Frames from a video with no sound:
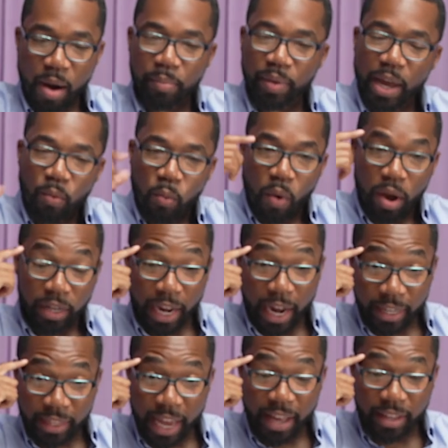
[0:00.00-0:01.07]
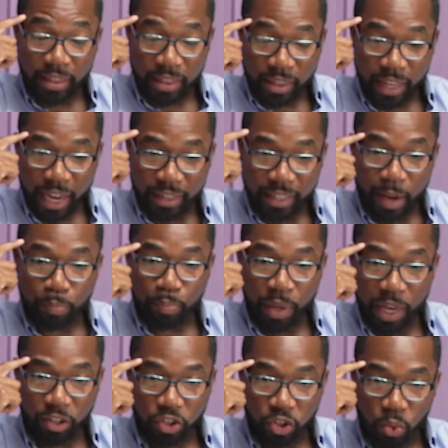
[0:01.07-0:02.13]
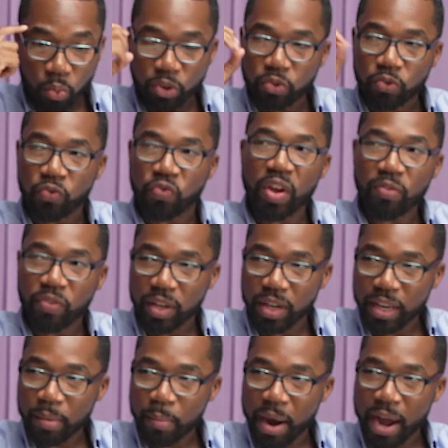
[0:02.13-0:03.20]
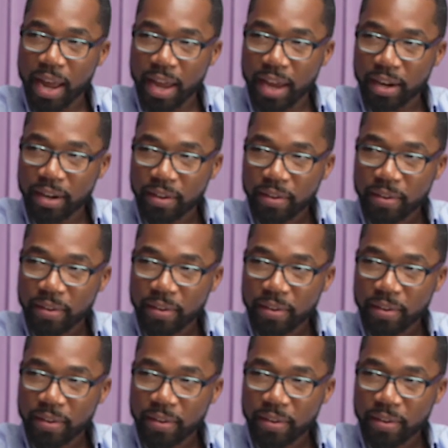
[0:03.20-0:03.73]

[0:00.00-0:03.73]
I'm like like that like that picture was vivid in my head.